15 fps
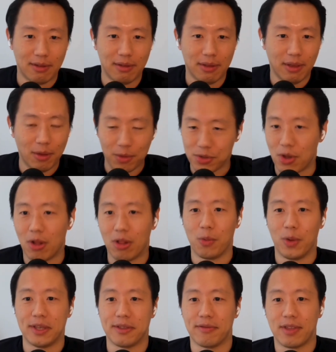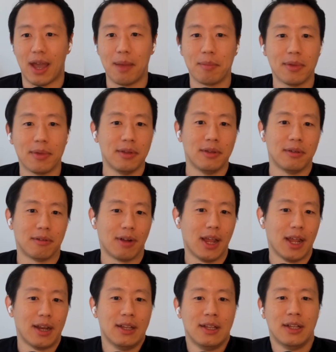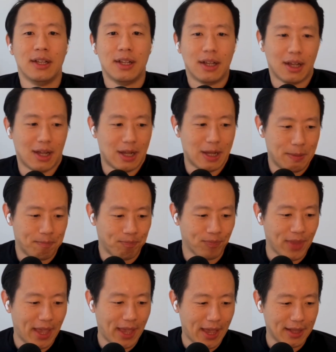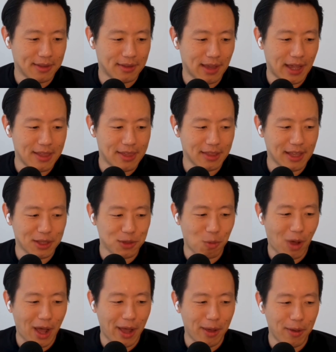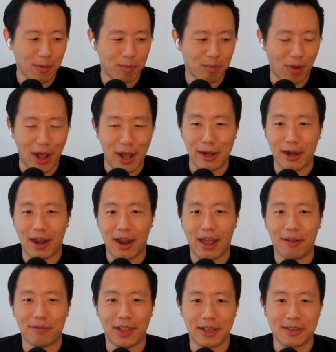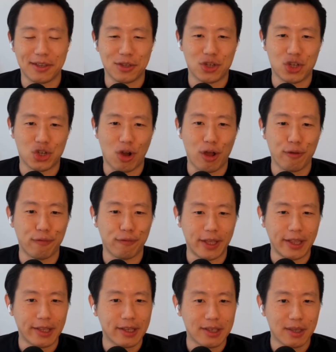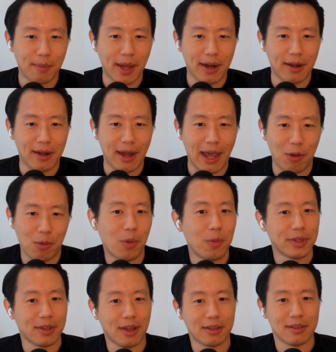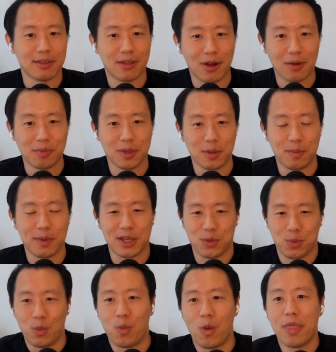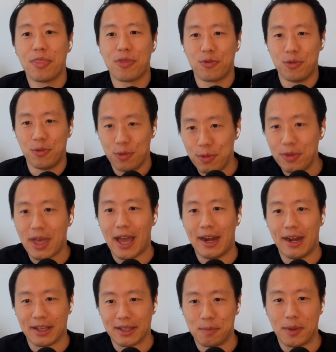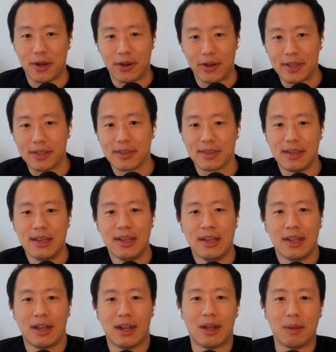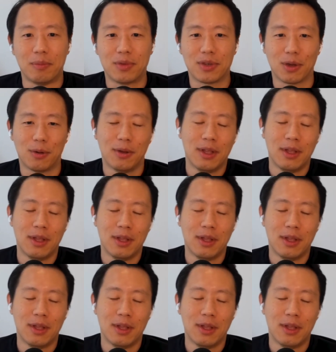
it was all a waste of time. Right. And I think that's why Brian and I have like such strong feelings about it now when we talk to startups, is because we went through that experience. So